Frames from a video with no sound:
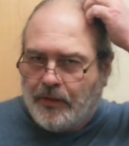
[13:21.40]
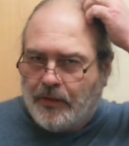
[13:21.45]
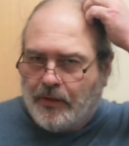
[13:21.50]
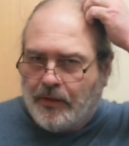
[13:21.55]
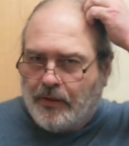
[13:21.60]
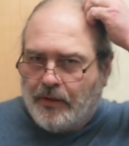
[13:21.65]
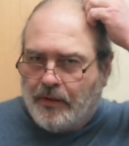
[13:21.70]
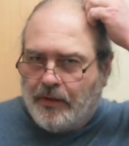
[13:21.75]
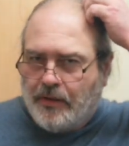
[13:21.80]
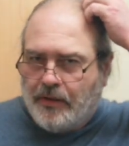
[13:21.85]

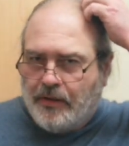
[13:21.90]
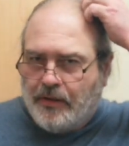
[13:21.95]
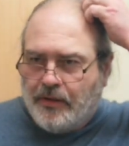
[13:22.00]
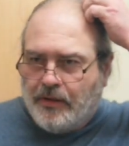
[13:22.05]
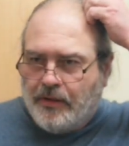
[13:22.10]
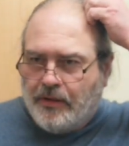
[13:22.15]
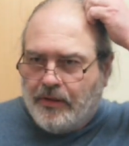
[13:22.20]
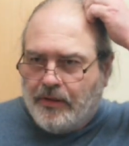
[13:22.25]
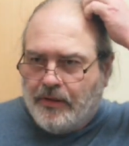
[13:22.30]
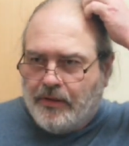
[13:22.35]

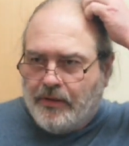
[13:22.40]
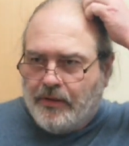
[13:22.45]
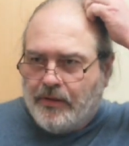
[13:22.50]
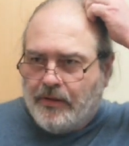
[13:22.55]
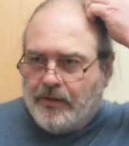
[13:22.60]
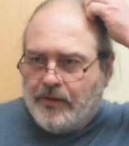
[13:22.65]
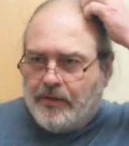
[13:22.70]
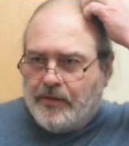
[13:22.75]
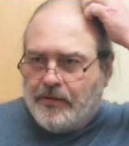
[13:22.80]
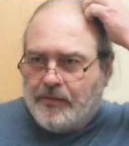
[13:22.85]

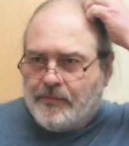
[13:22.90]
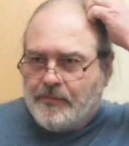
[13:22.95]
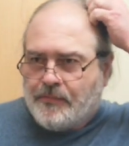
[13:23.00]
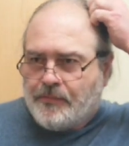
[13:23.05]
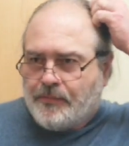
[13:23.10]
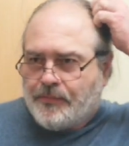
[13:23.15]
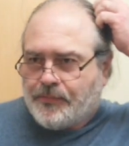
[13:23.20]
[no speech]